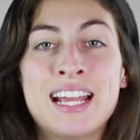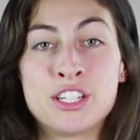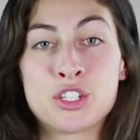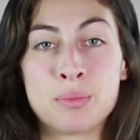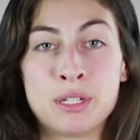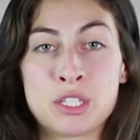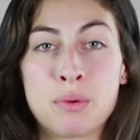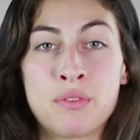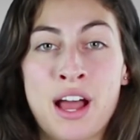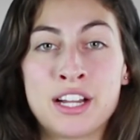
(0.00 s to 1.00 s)
Instruments
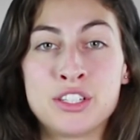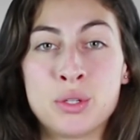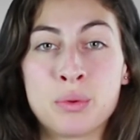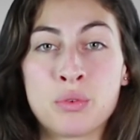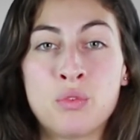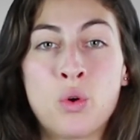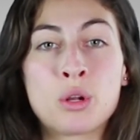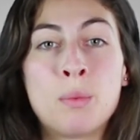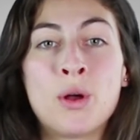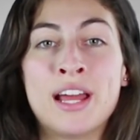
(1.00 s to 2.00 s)
provides you with
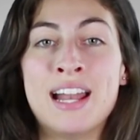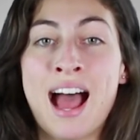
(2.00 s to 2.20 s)
affordable and